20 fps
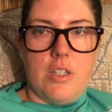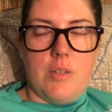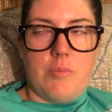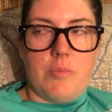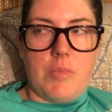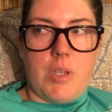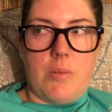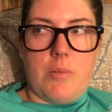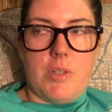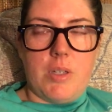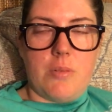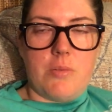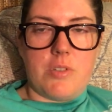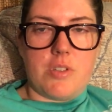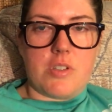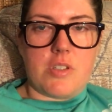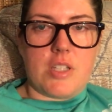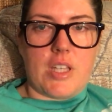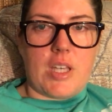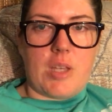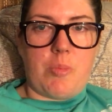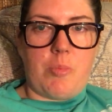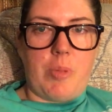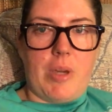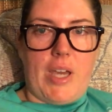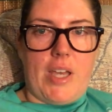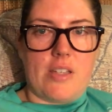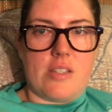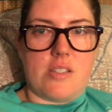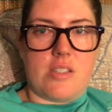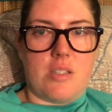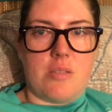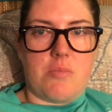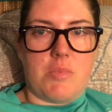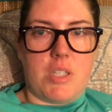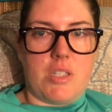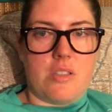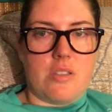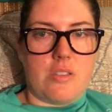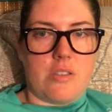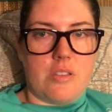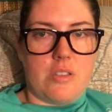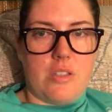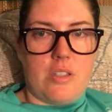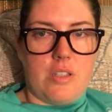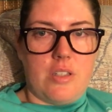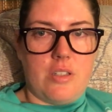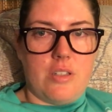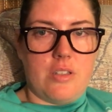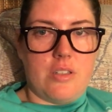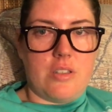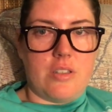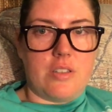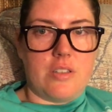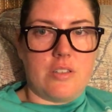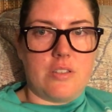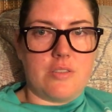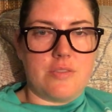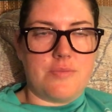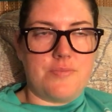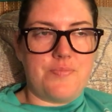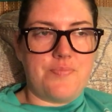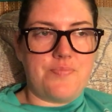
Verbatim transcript: Maybe I'm just like past it mentally, you know?